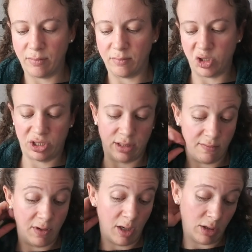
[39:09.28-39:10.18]
just in a
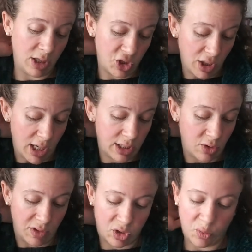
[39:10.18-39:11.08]
very large cut. So
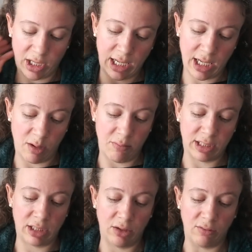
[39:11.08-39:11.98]
it's 28 count
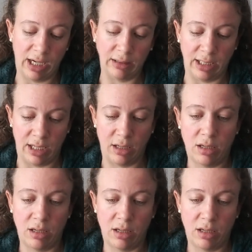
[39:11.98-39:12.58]
Mystic Gray Linen.